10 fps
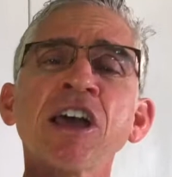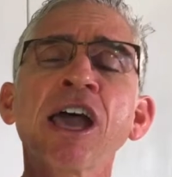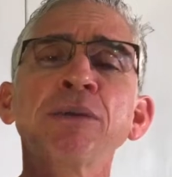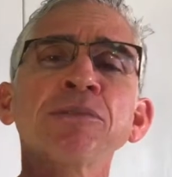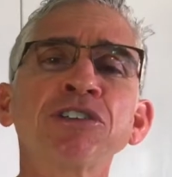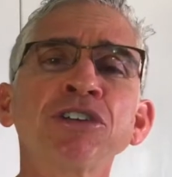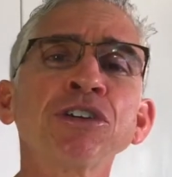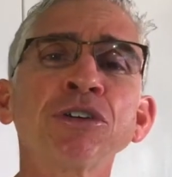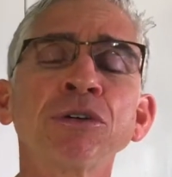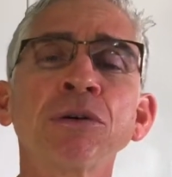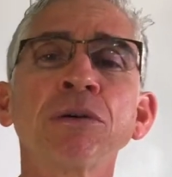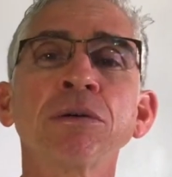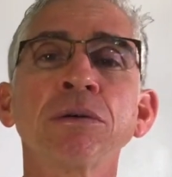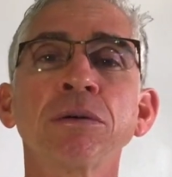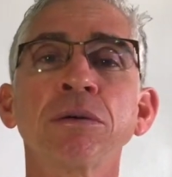time to
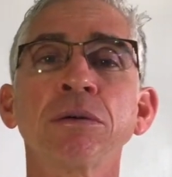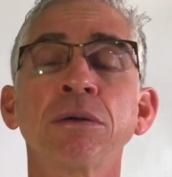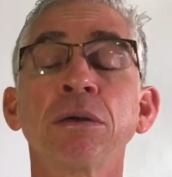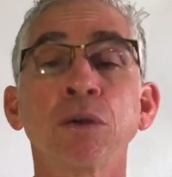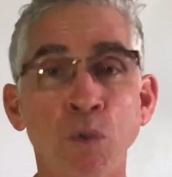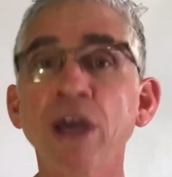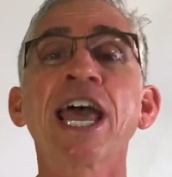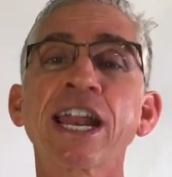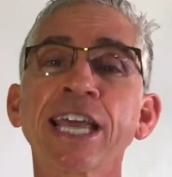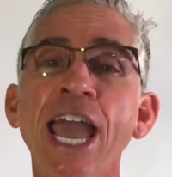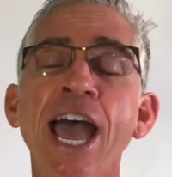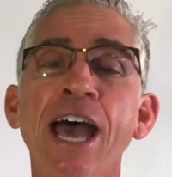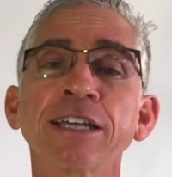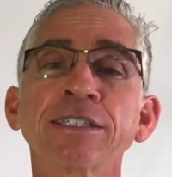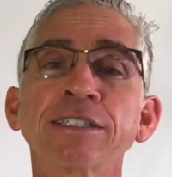run out of
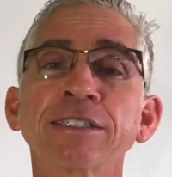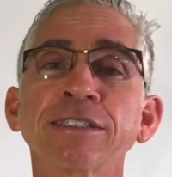gas.